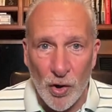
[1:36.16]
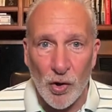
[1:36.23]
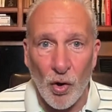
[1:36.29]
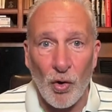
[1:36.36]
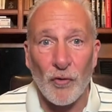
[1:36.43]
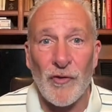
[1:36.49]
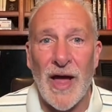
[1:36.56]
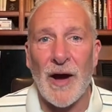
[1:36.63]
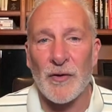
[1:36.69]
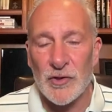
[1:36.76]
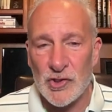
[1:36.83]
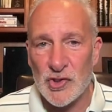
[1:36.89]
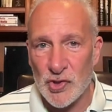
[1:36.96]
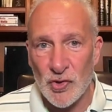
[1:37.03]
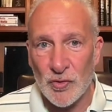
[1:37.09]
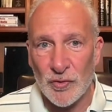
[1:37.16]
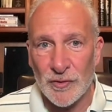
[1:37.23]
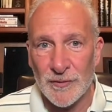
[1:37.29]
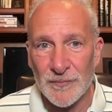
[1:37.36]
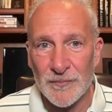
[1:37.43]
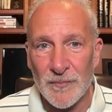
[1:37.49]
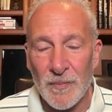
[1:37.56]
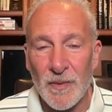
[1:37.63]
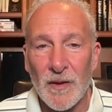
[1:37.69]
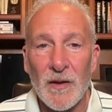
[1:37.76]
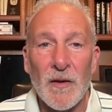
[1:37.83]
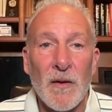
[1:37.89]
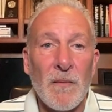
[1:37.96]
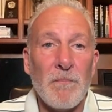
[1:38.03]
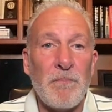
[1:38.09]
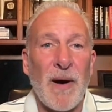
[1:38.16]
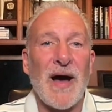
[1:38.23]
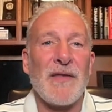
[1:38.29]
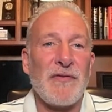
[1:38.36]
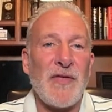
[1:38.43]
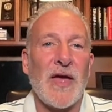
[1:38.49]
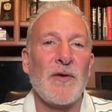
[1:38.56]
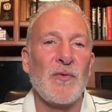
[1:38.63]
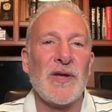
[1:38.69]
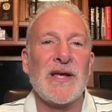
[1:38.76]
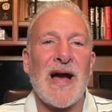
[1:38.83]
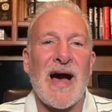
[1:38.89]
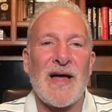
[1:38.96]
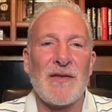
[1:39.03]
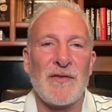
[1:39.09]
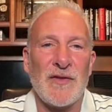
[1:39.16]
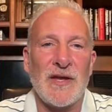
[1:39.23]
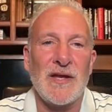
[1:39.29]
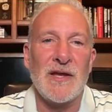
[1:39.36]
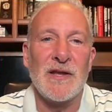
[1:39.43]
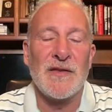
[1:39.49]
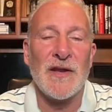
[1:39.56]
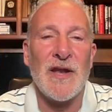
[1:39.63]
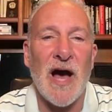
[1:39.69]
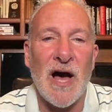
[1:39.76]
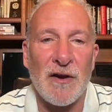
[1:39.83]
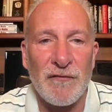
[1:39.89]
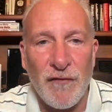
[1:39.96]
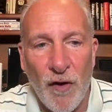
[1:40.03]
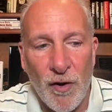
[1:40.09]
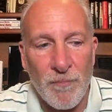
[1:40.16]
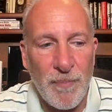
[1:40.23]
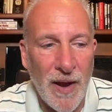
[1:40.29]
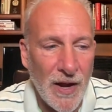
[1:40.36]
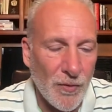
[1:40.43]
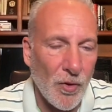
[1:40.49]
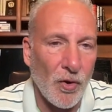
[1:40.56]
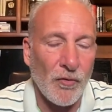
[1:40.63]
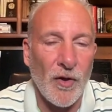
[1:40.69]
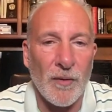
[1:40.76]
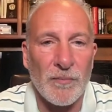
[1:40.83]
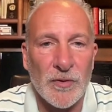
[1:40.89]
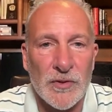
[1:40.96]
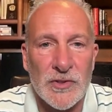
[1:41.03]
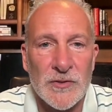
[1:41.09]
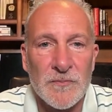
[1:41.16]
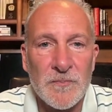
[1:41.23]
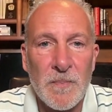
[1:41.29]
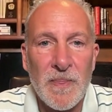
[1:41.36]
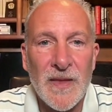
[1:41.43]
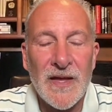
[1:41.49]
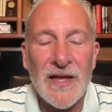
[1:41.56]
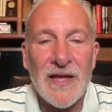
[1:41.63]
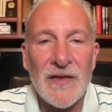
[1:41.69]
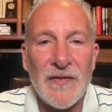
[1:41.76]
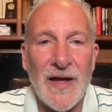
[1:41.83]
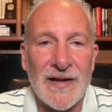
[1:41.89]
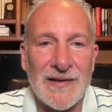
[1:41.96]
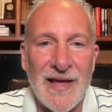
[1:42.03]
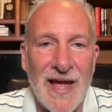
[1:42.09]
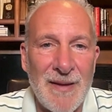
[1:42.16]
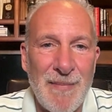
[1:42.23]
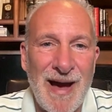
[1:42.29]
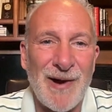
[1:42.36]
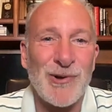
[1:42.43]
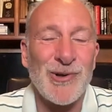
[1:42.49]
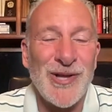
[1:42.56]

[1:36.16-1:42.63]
stockbroker, financial commentator, radio personality, and CEO and chief global strategist of Euro-Pacific